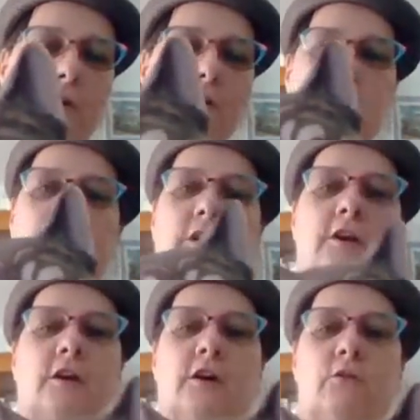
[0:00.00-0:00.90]
And
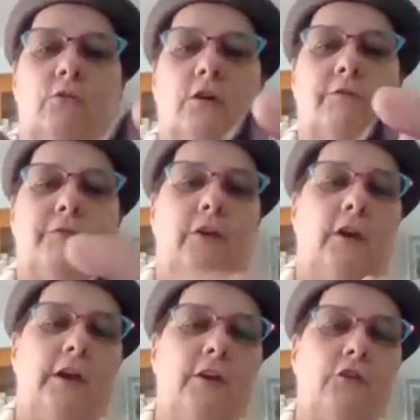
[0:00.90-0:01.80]
again, I do not
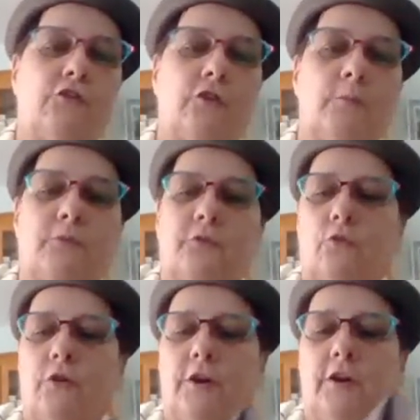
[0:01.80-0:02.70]
feel any chips
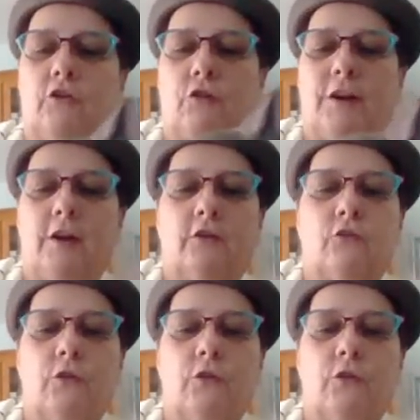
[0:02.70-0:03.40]
or any cracks